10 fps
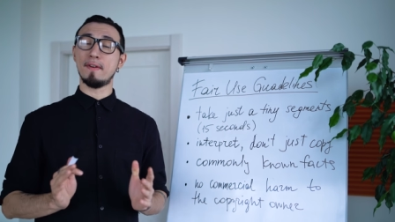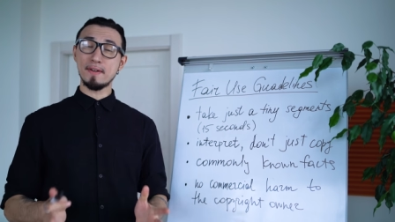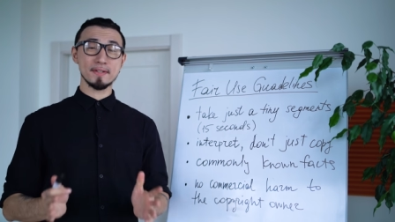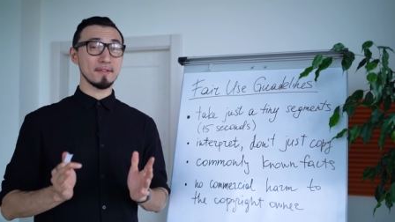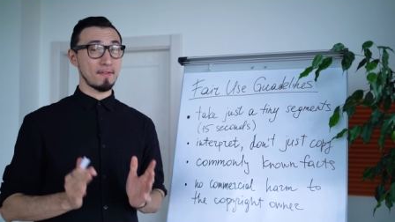
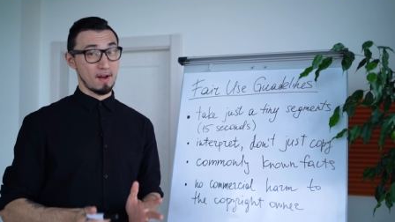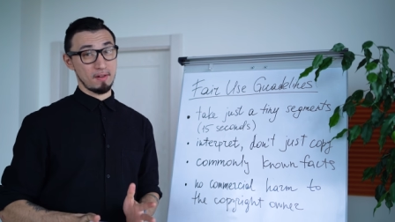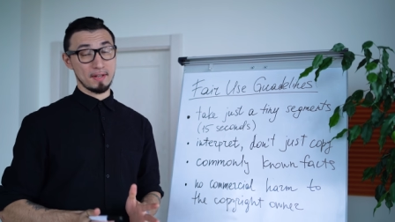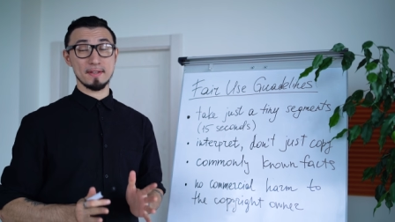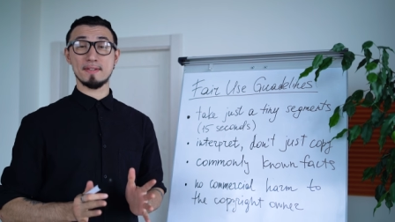First of
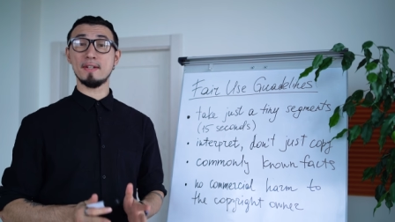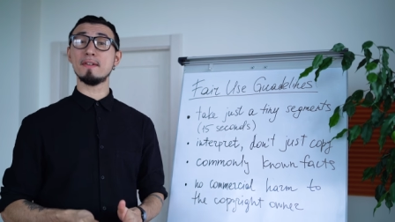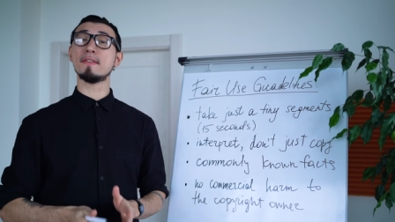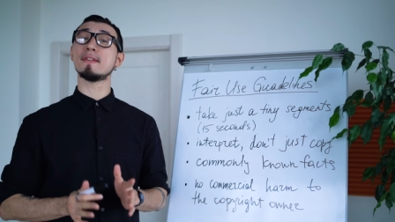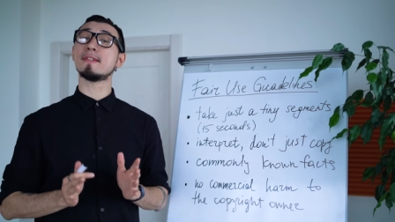all,
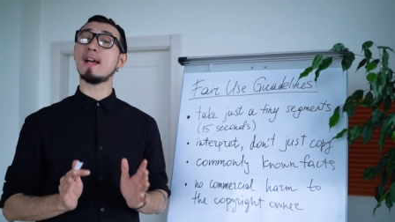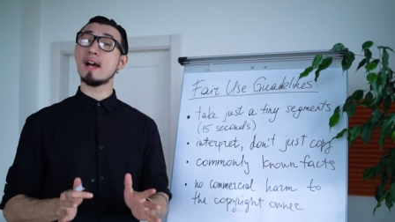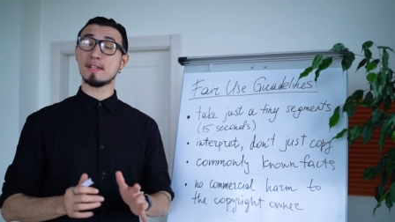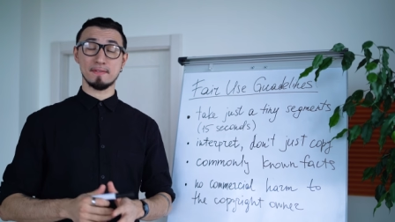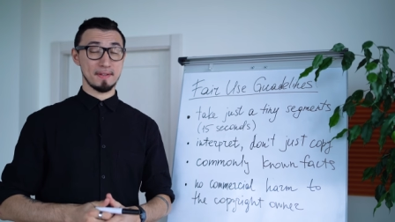consider the
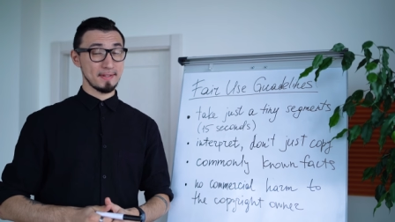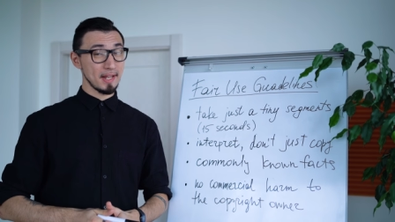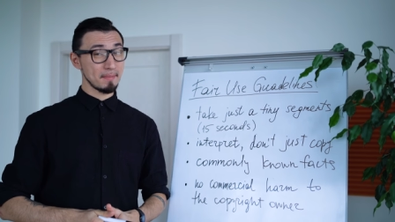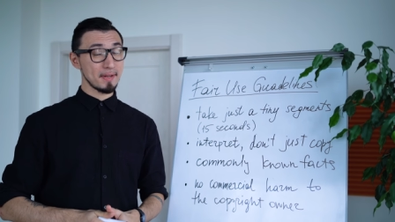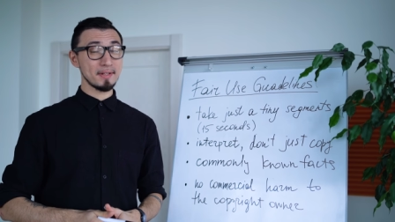size of the
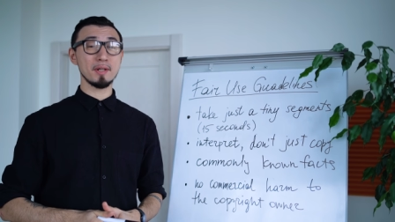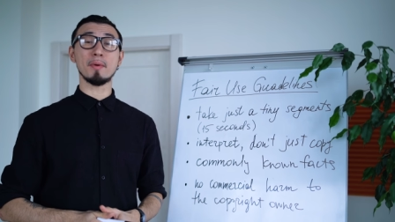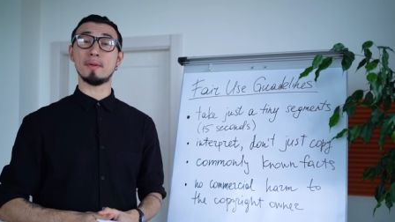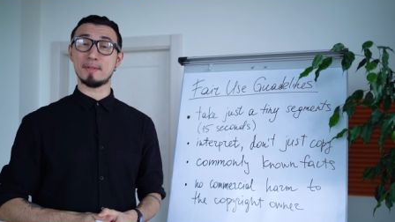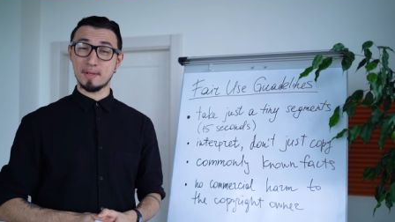segment you
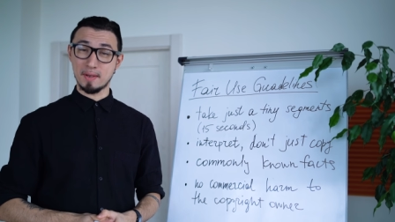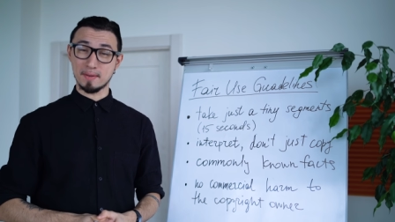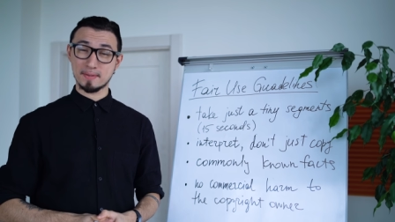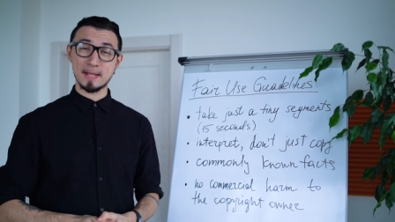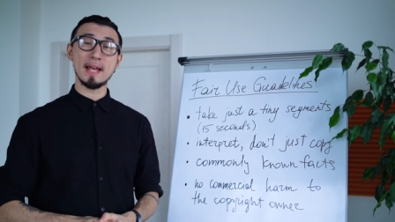want to
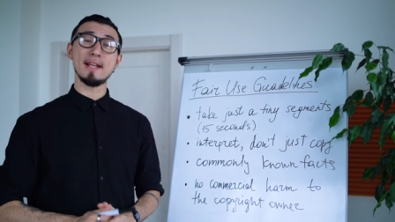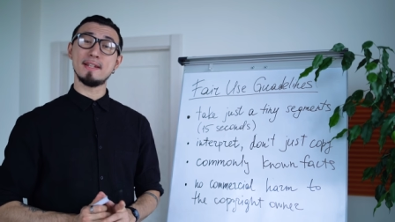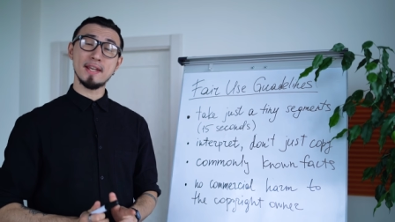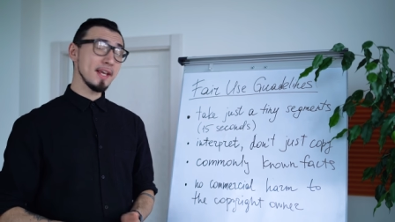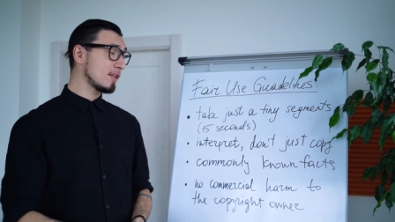use
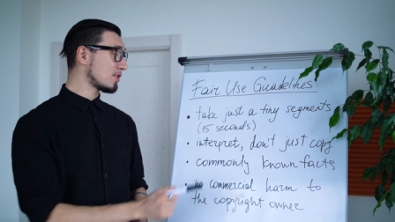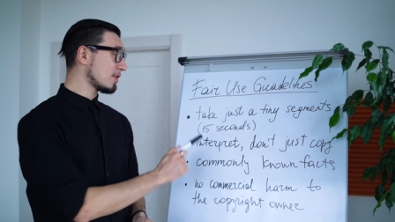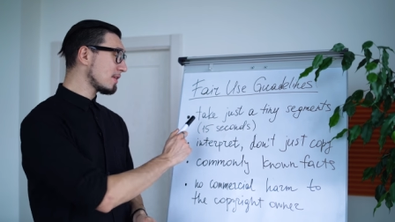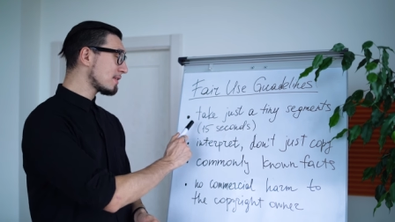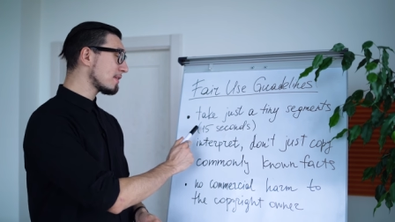take
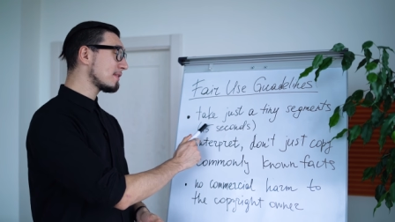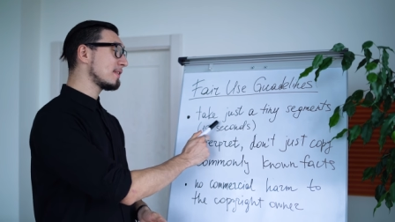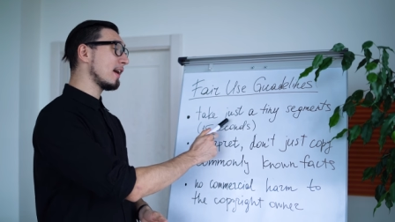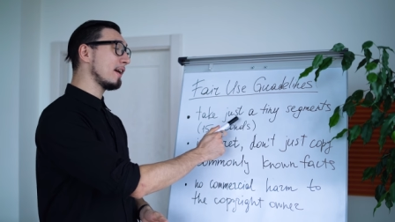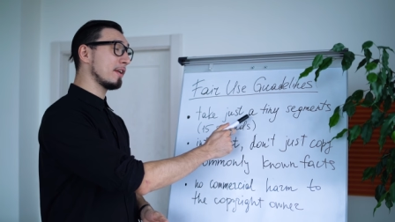just a
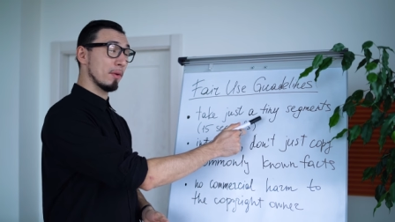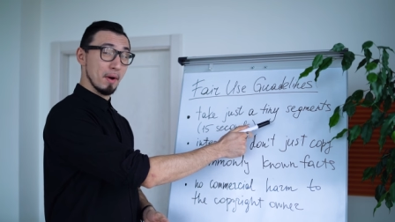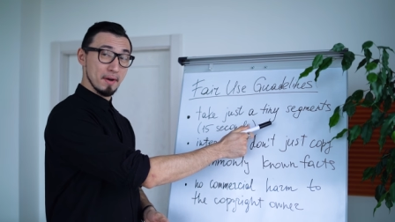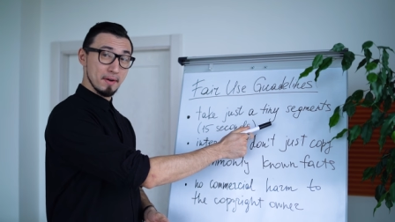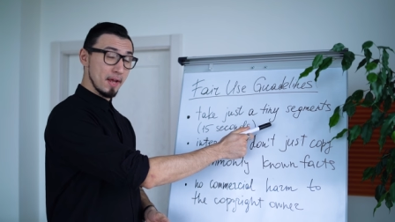tiny
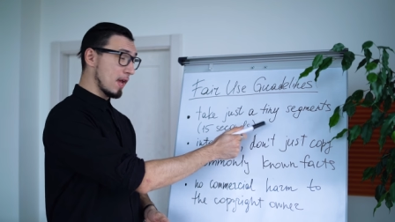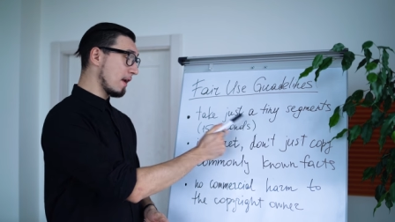one.